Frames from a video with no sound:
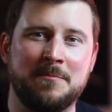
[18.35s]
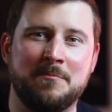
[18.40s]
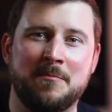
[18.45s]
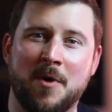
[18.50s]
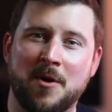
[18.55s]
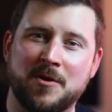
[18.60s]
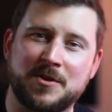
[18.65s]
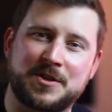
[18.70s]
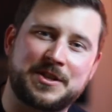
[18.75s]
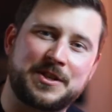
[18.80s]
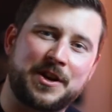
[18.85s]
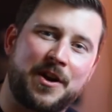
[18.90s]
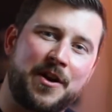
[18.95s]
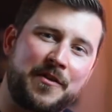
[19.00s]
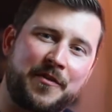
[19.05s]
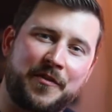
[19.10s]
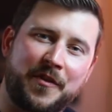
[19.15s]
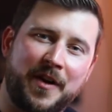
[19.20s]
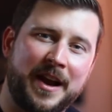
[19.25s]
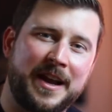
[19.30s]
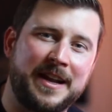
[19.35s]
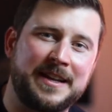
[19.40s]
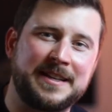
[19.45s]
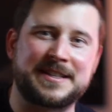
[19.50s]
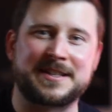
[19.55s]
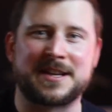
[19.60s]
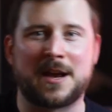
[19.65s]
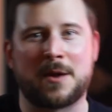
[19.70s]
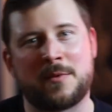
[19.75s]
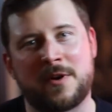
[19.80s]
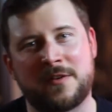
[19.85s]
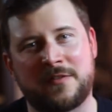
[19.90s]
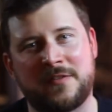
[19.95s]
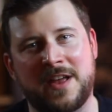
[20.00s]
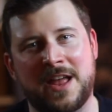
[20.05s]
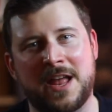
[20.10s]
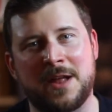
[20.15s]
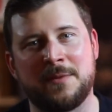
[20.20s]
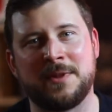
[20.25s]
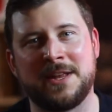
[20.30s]
Most are friends, some are
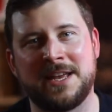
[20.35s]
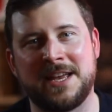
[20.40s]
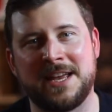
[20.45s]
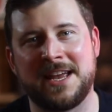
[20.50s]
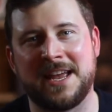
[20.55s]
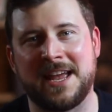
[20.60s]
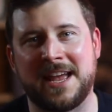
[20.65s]
family,